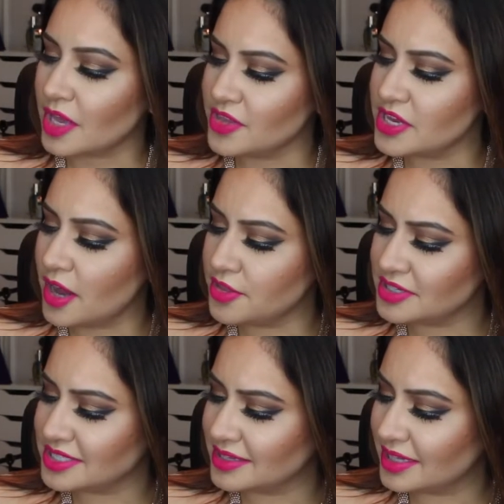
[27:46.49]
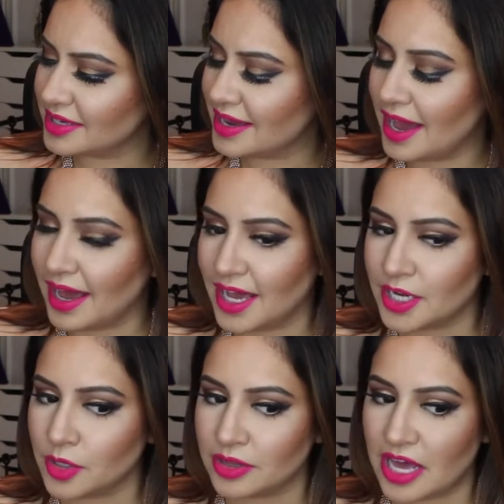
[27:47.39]
The other scent that they
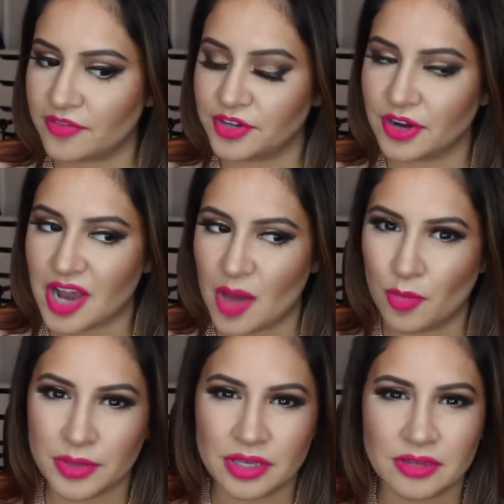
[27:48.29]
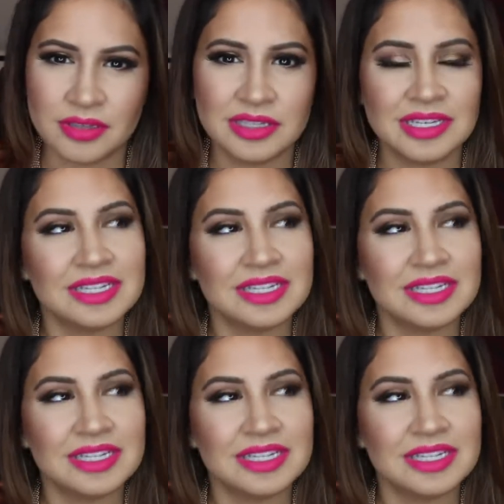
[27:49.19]
had, Lavender Chamomile,